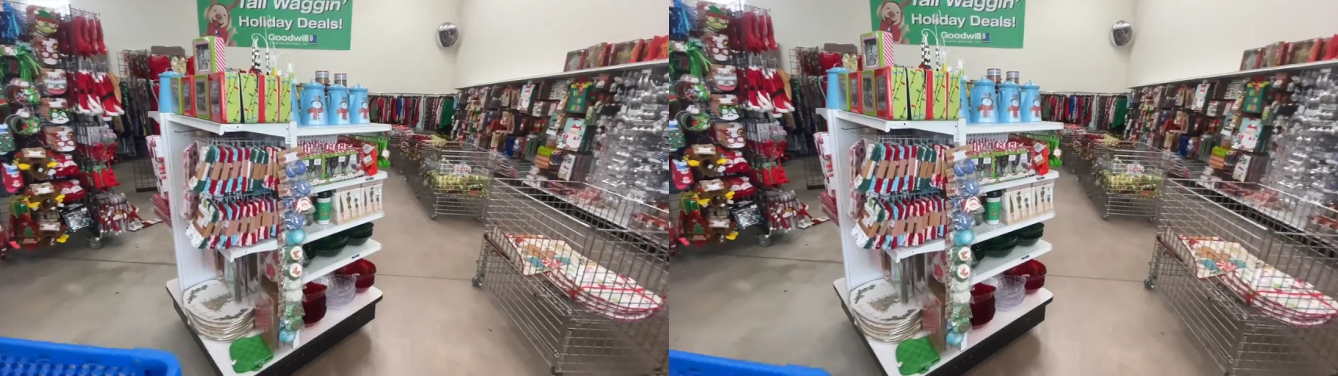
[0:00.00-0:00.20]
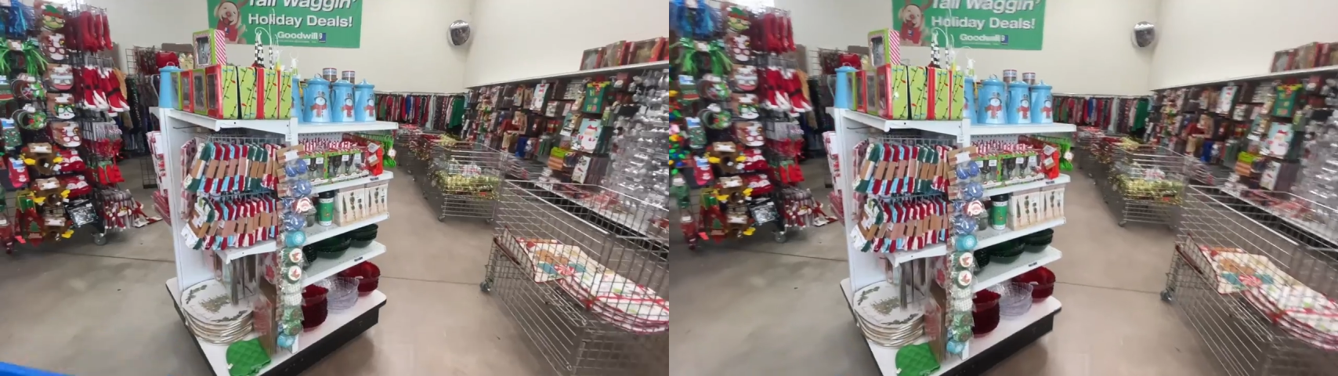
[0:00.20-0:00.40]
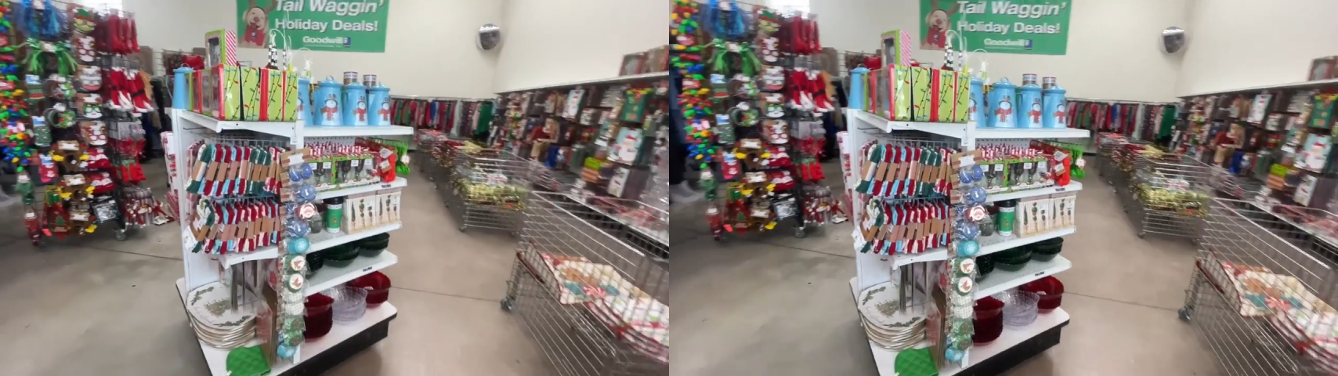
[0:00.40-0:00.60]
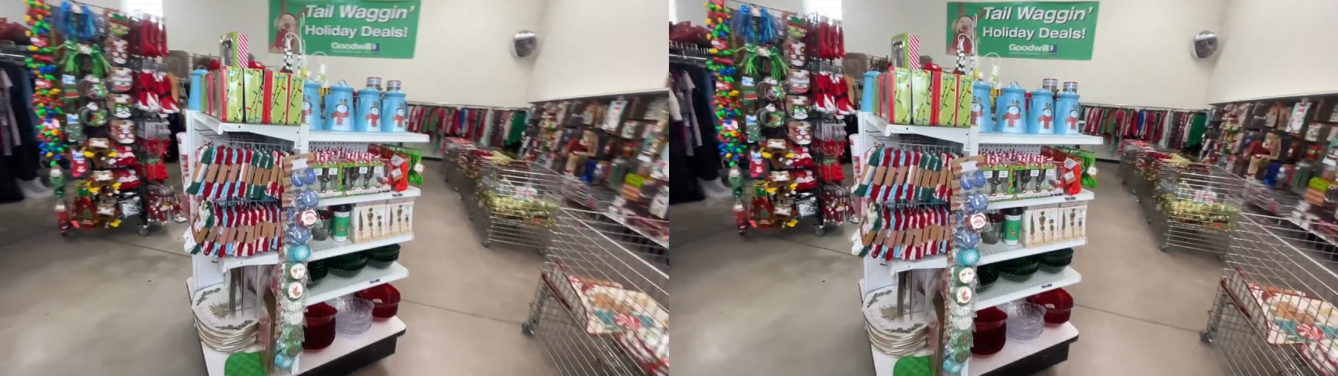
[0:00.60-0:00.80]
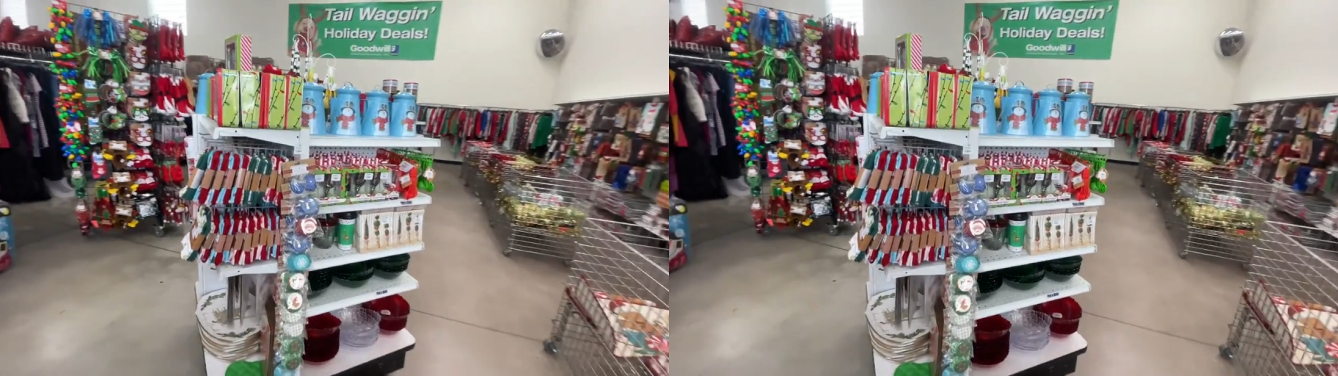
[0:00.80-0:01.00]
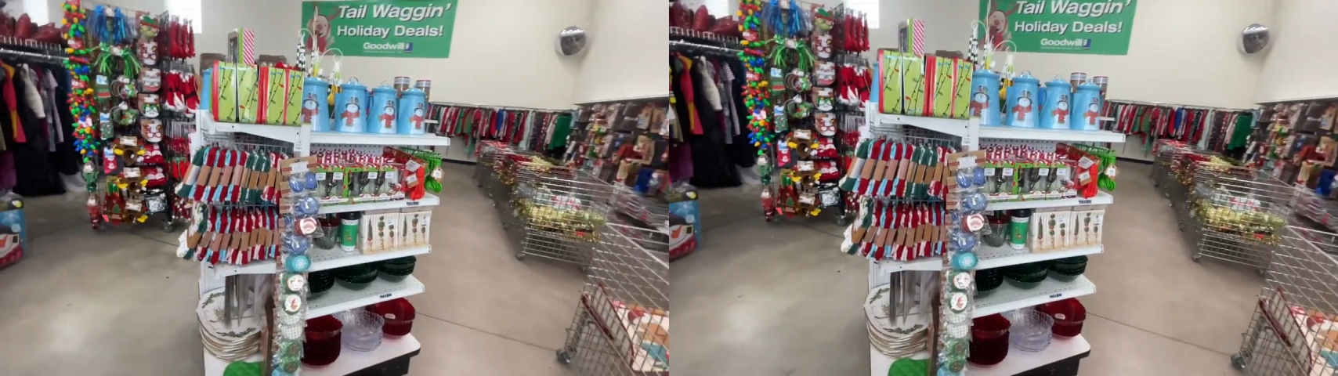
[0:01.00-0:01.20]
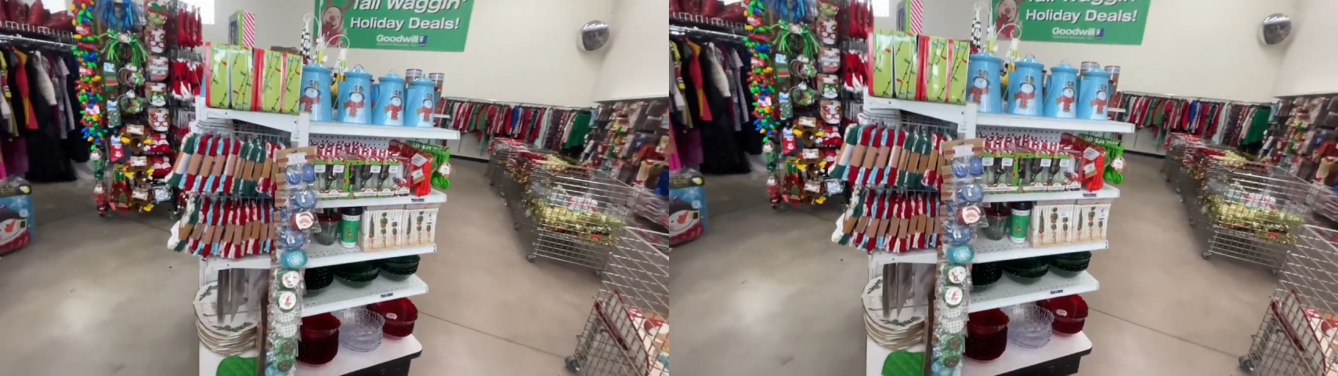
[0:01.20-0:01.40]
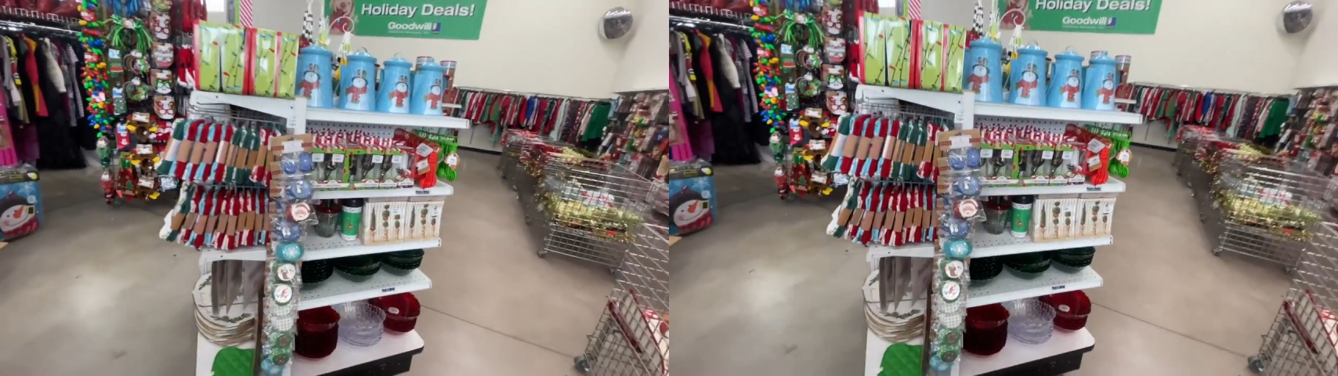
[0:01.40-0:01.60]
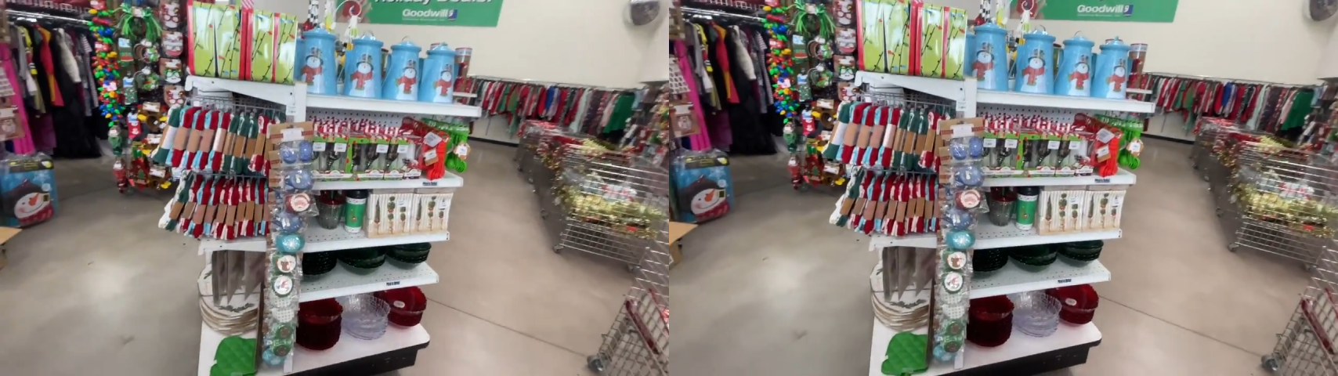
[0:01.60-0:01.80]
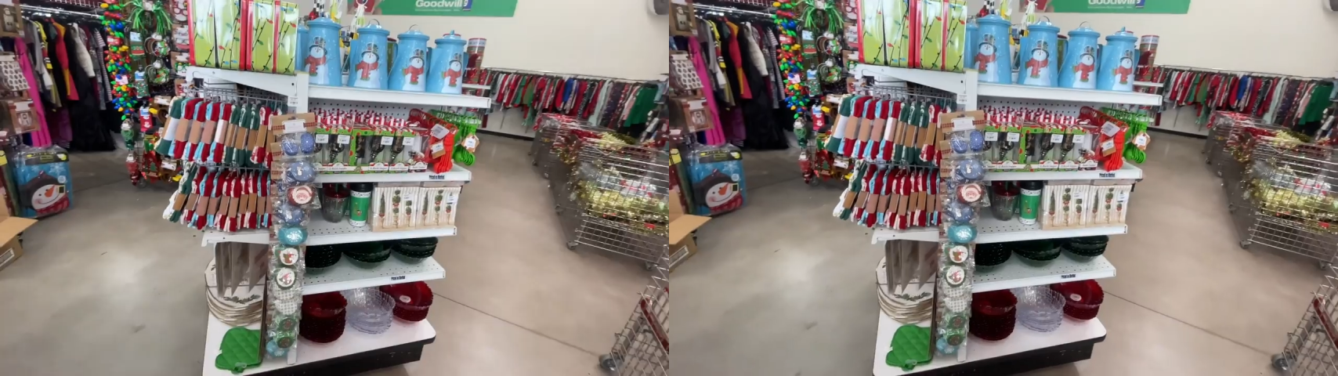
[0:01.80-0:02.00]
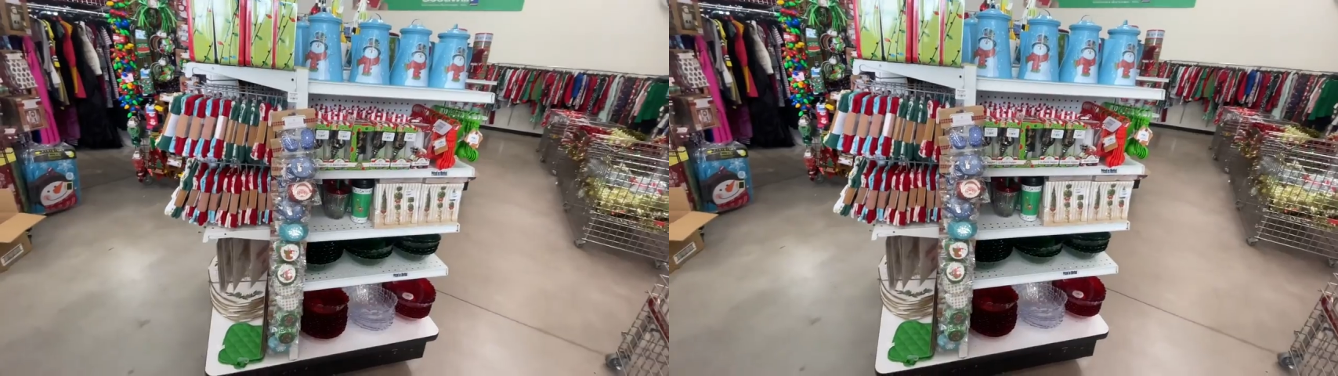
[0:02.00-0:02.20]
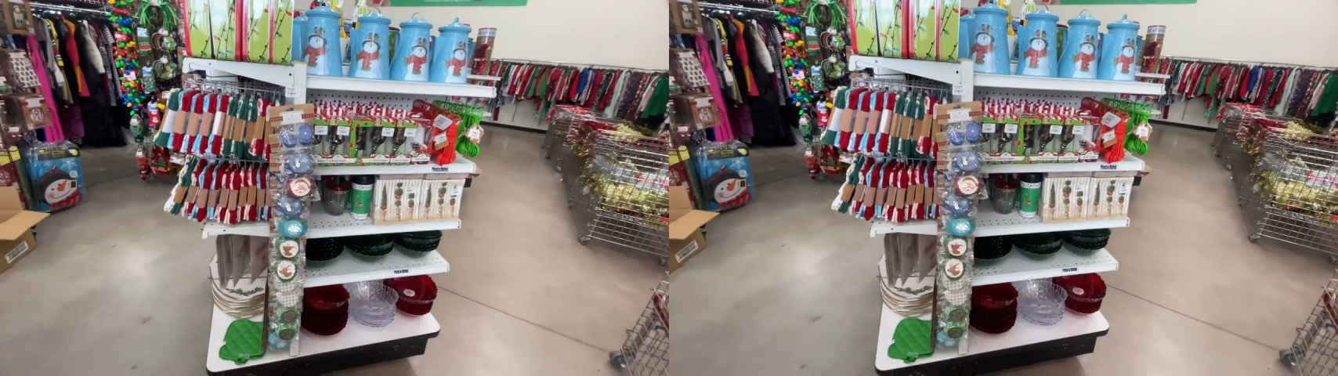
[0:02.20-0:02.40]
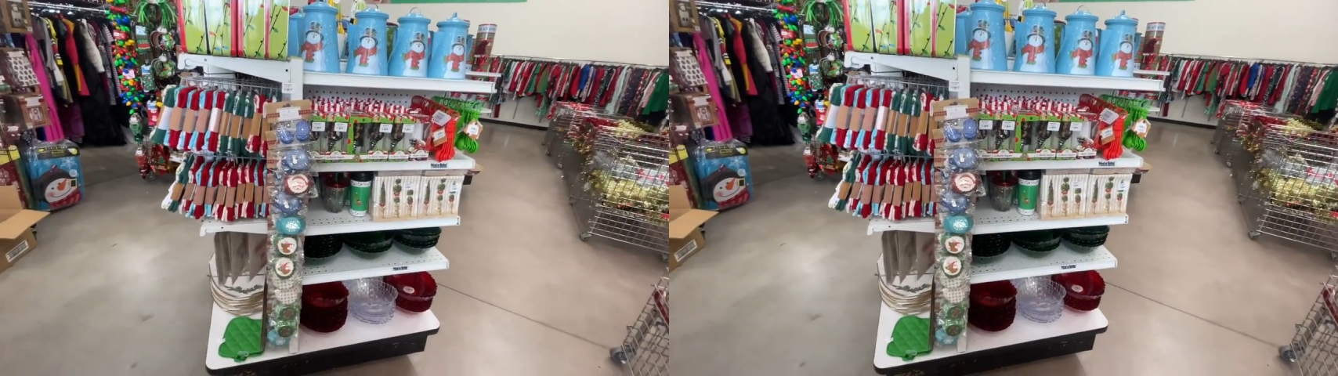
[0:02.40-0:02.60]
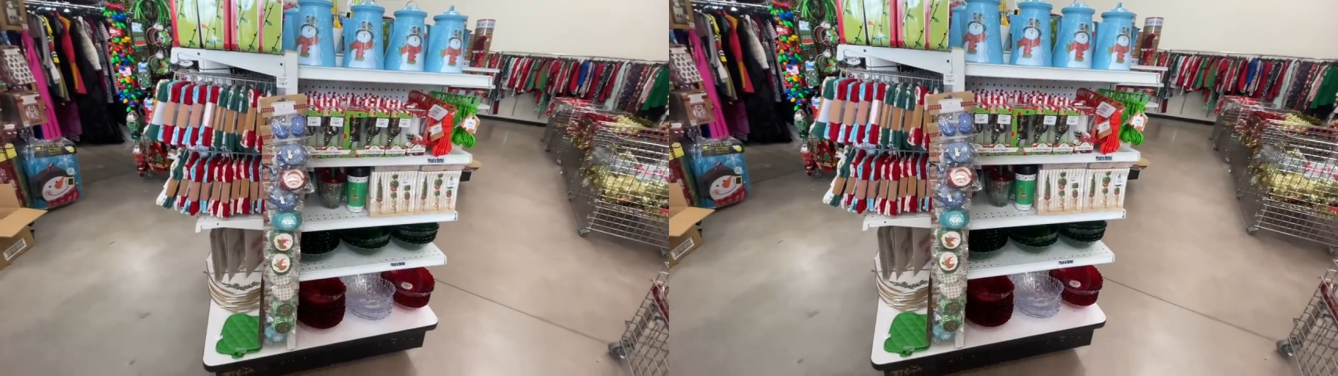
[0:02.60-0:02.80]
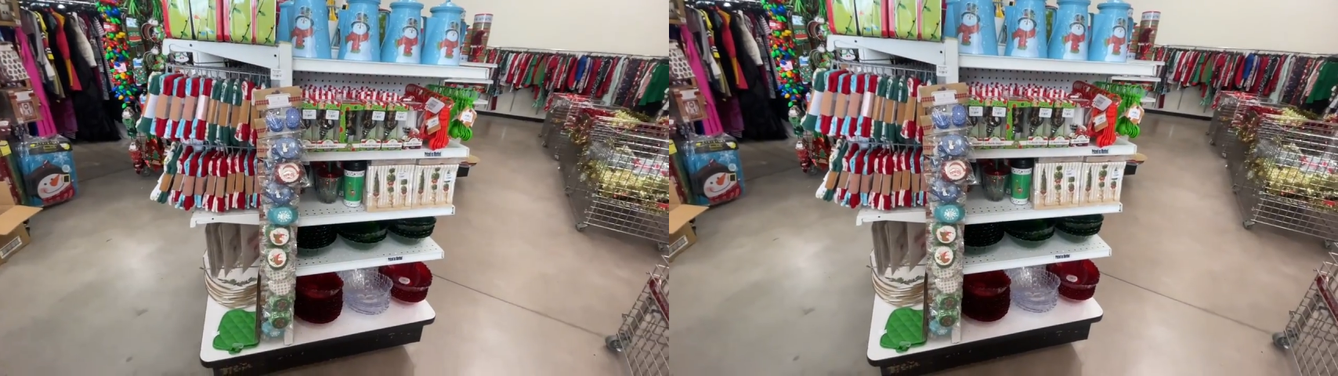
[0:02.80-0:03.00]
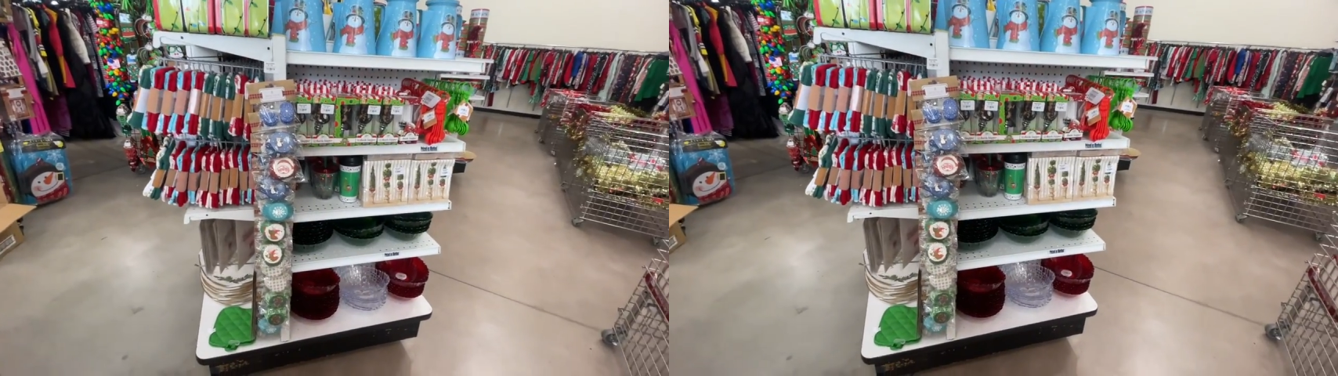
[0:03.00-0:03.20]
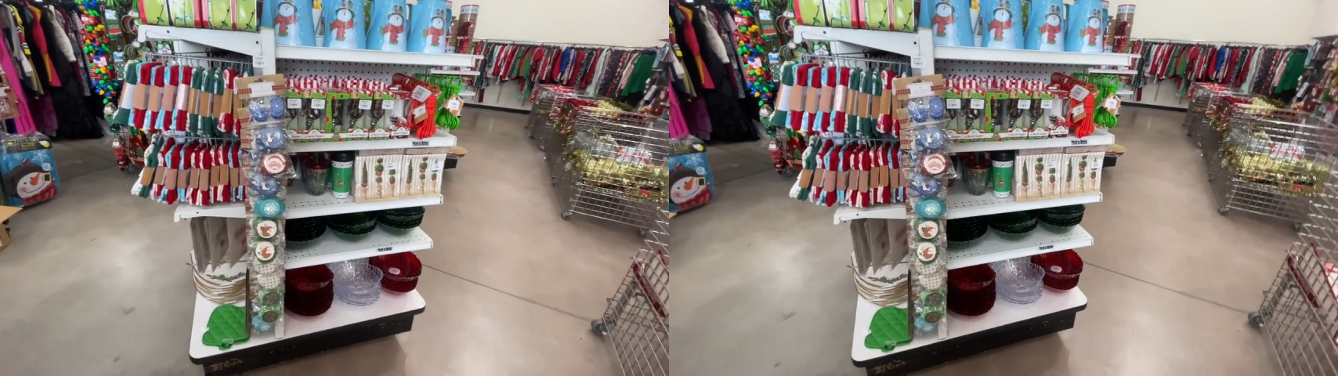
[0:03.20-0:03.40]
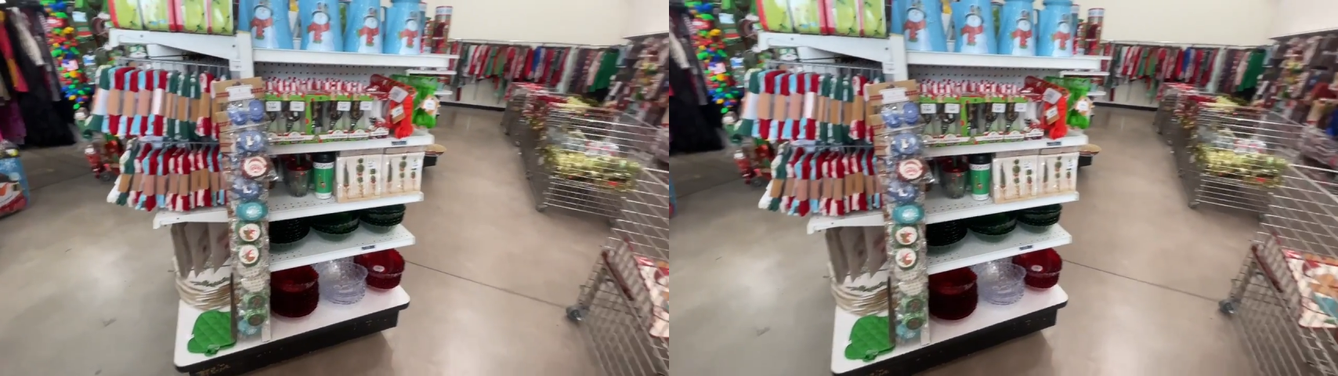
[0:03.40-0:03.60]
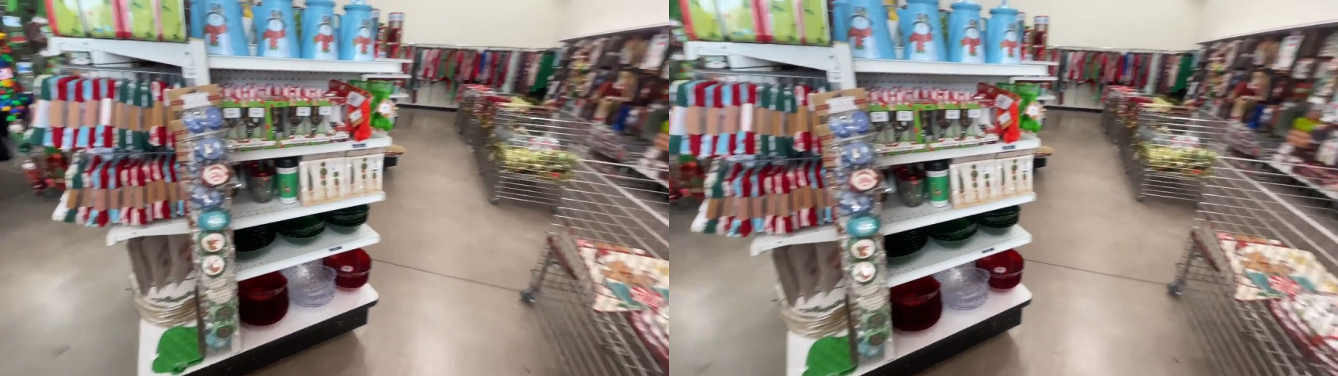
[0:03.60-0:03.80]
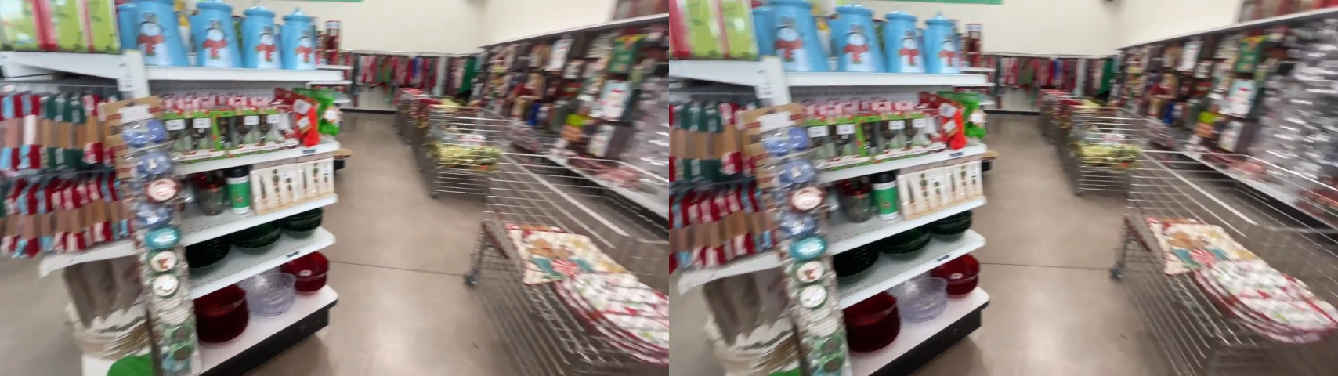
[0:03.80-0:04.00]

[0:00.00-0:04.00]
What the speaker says: (no speaker visible)